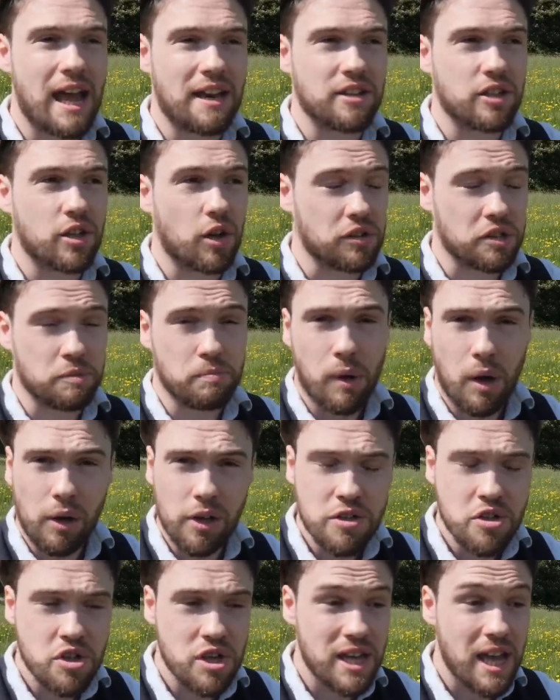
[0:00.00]
and
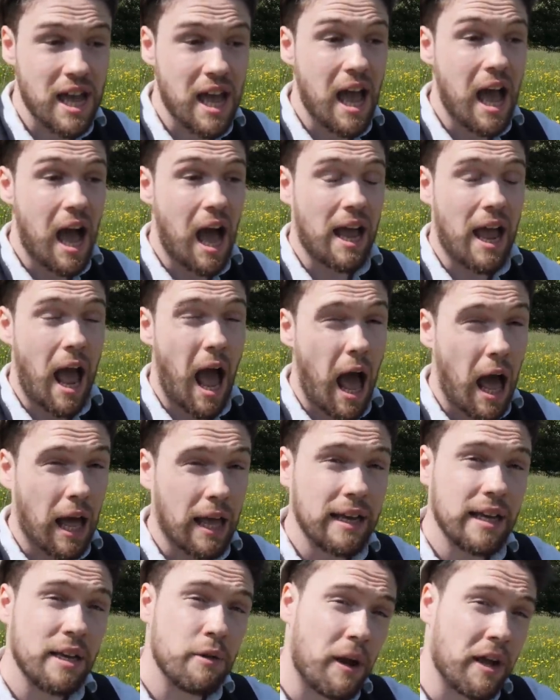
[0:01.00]
cosmology, I
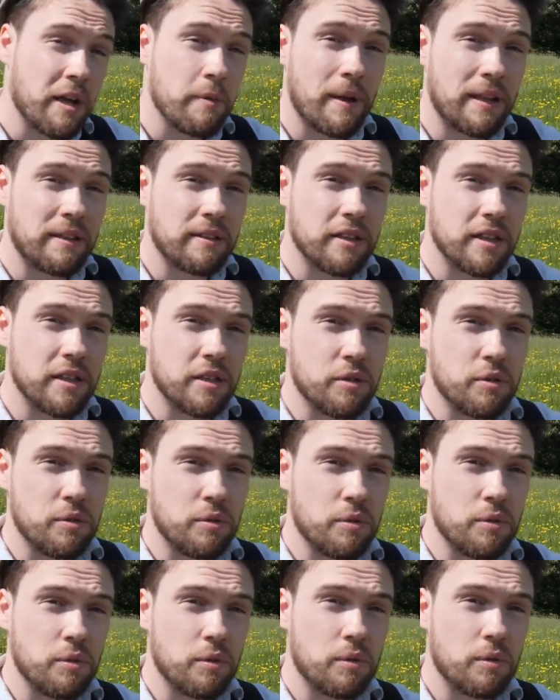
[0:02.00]
highly recommend that
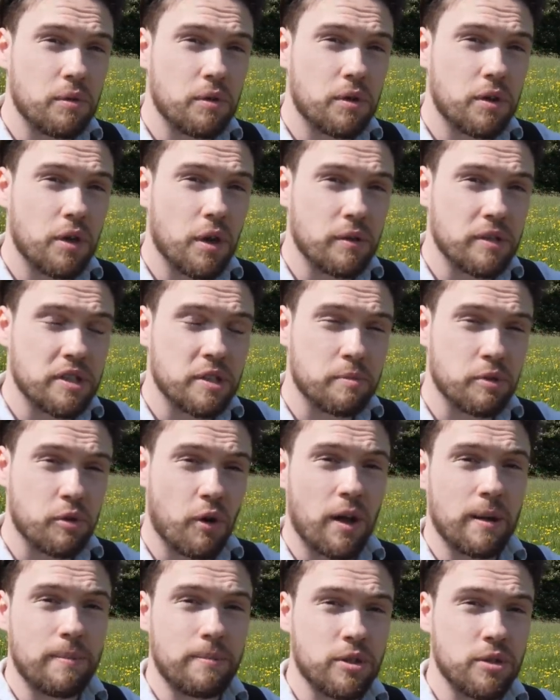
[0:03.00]
you go and
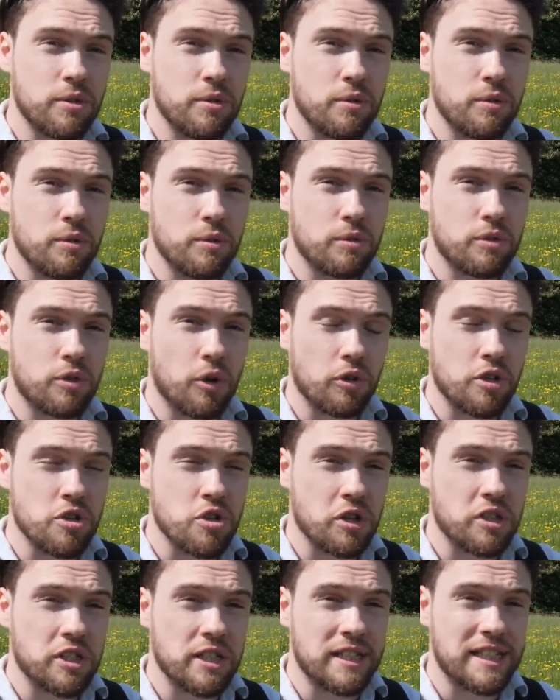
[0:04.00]
subscribe to Dr.
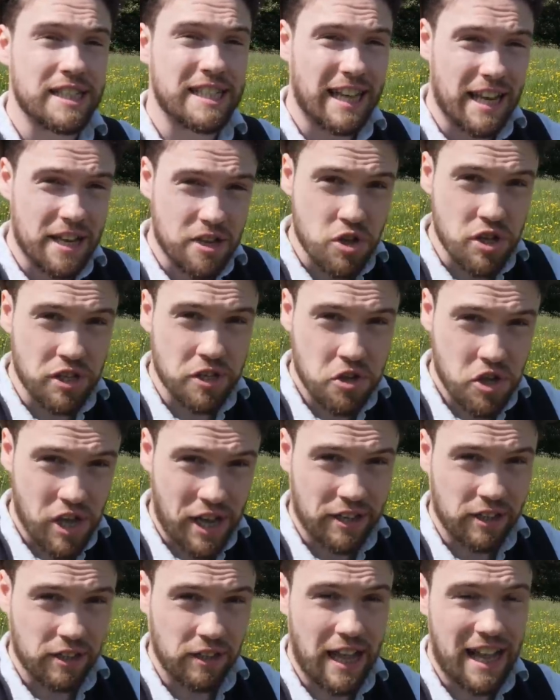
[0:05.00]
Justin Sledge's
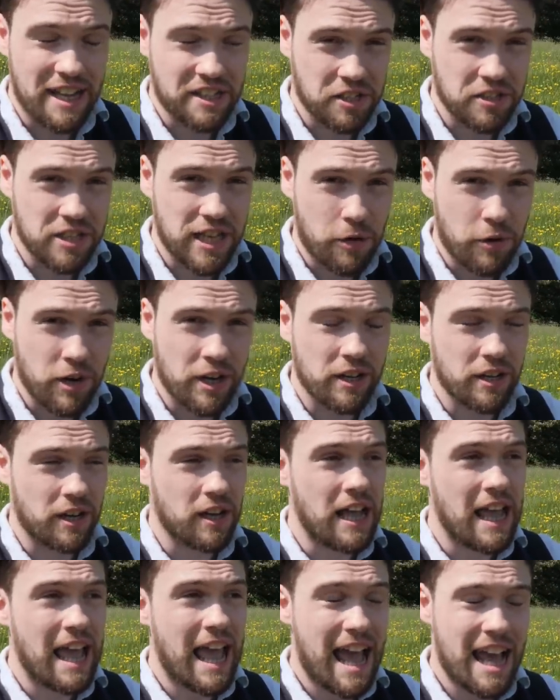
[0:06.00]
channel, Esoterica.
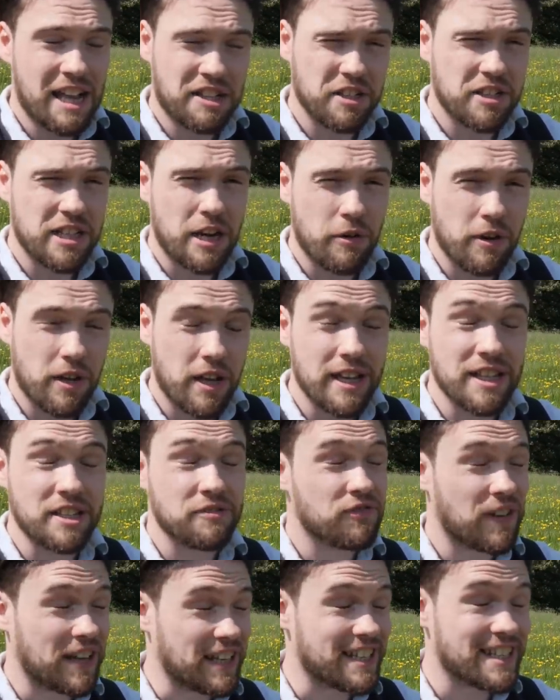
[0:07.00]
Esoterica is
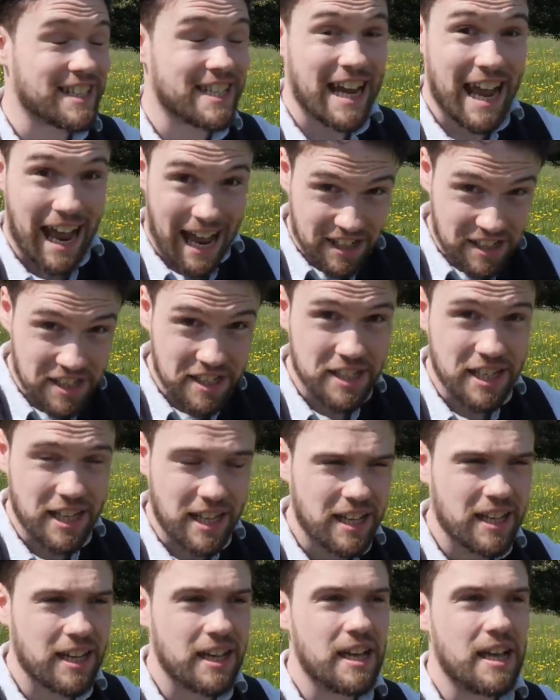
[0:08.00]

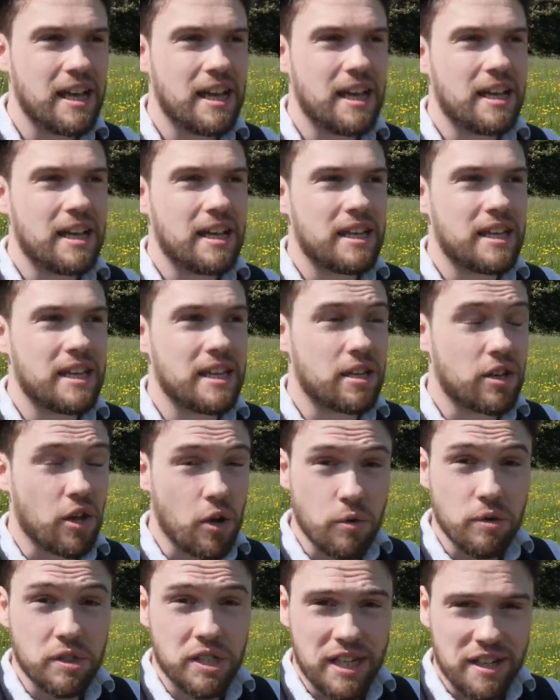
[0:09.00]
fantastic. He
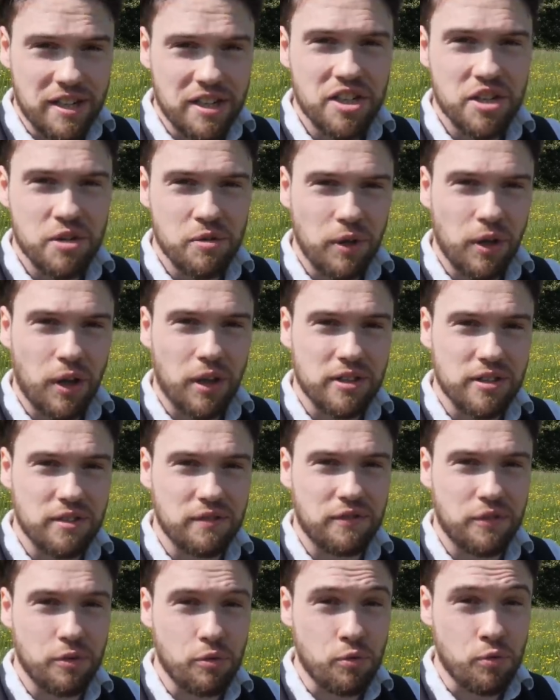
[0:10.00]
goes into a lot
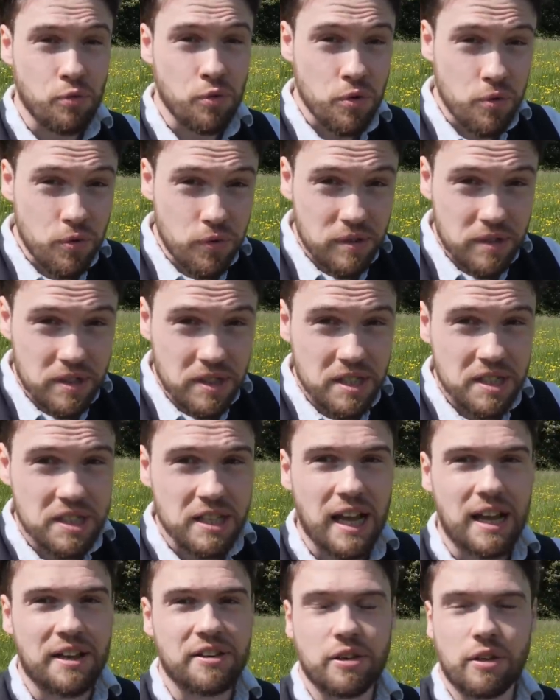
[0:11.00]
of the roots
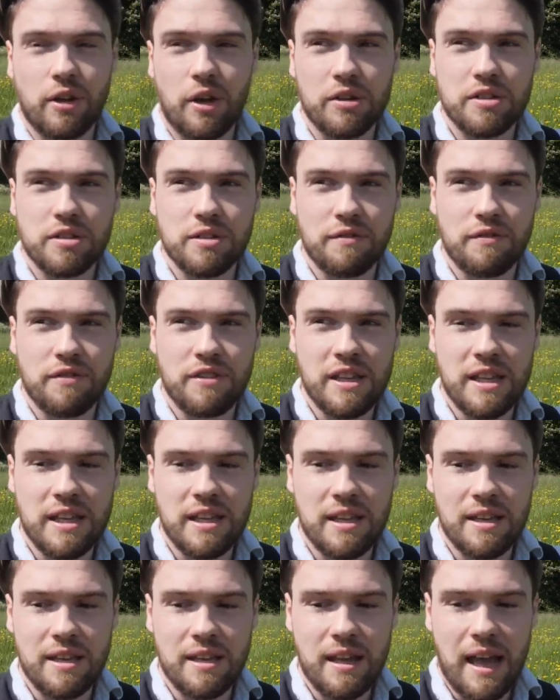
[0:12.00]
and a lot of
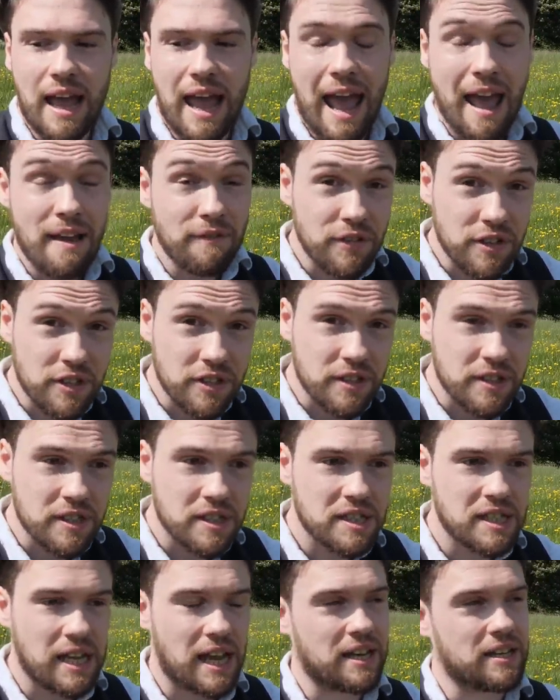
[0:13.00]
the
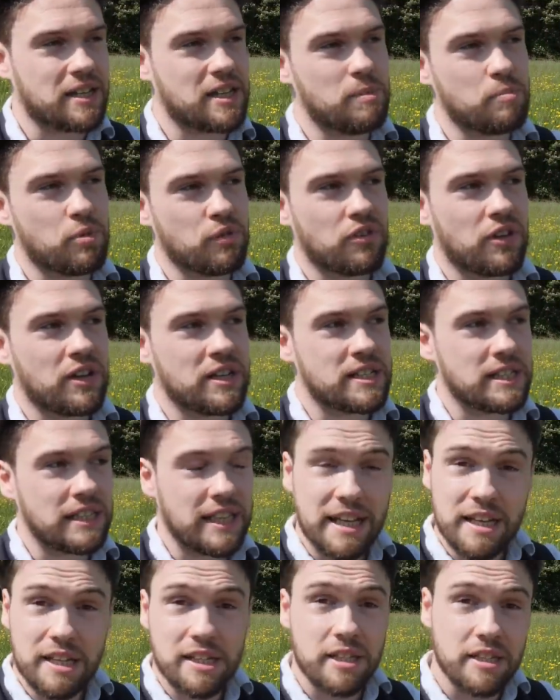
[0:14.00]
evidence, and he provides
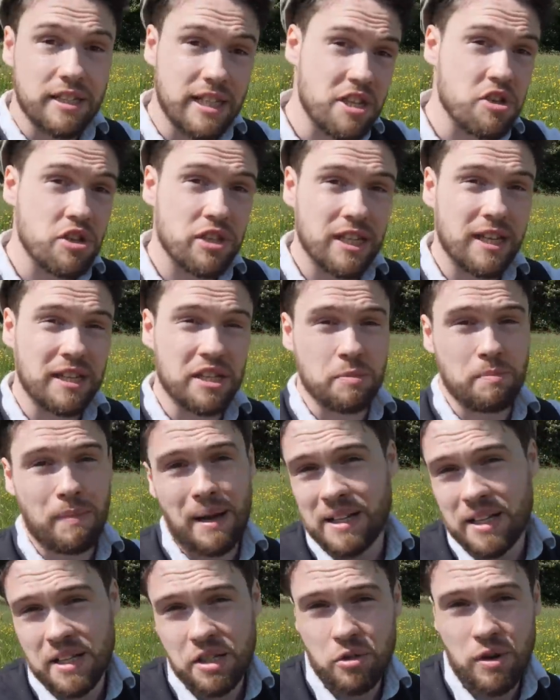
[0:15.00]
links to digitized
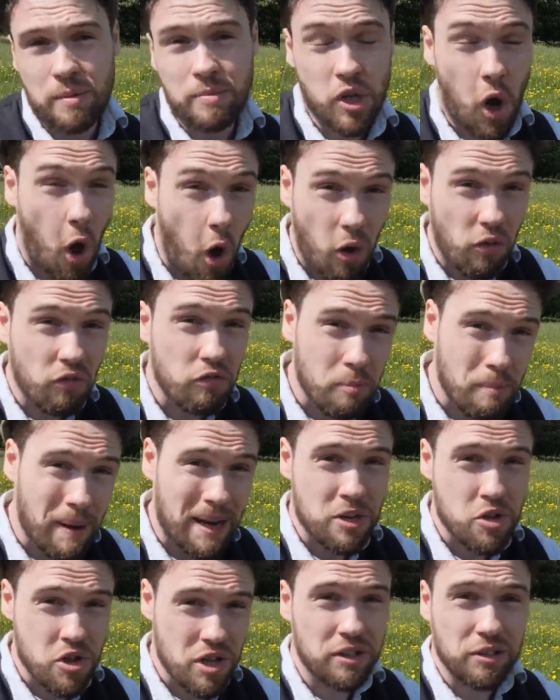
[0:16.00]
manuscripts of
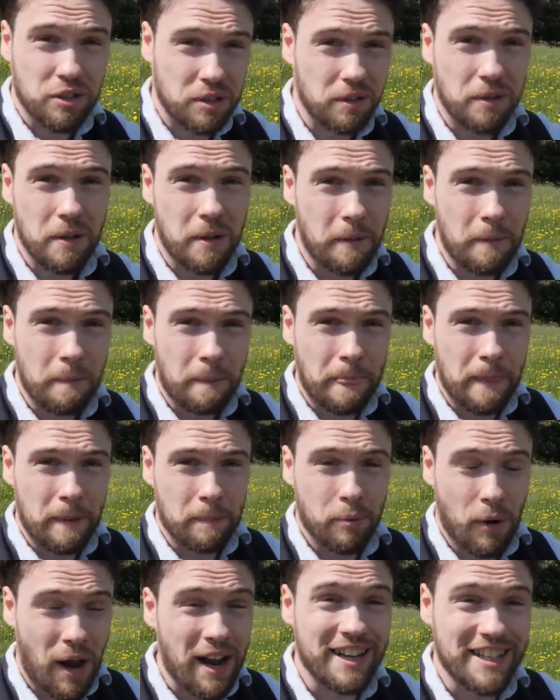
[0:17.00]
magical
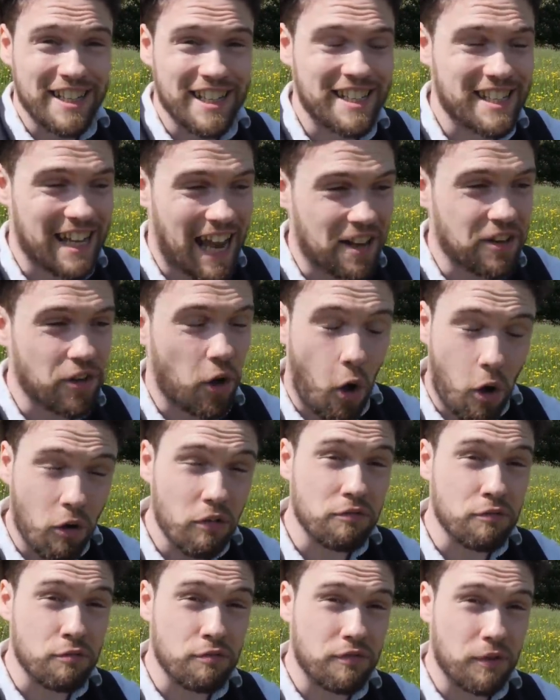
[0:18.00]
practice and
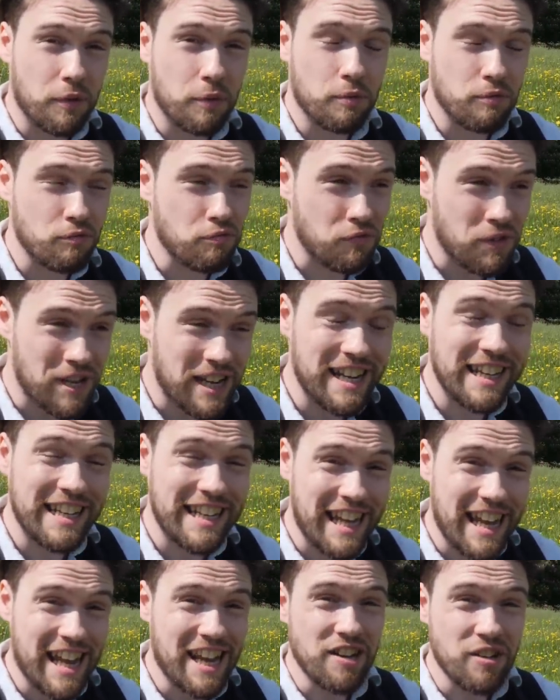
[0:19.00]
of
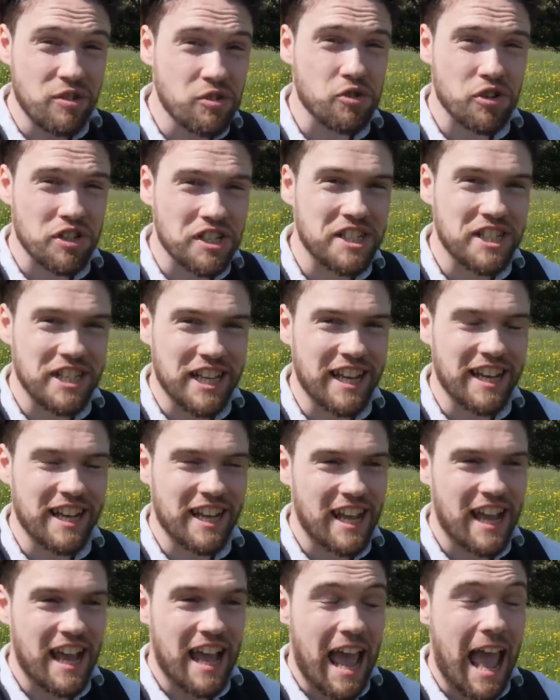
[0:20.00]
really interesting
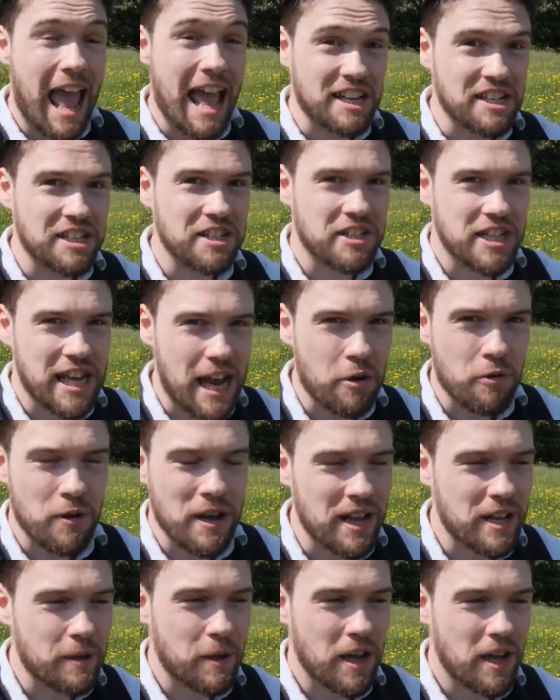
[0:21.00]

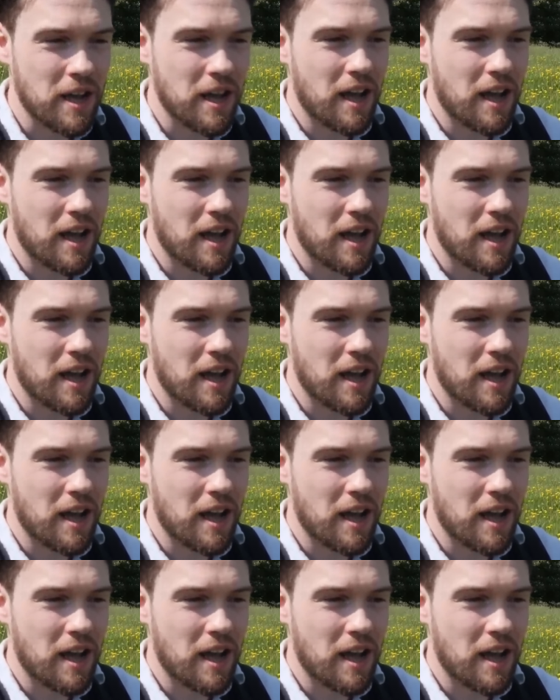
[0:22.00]
esoteric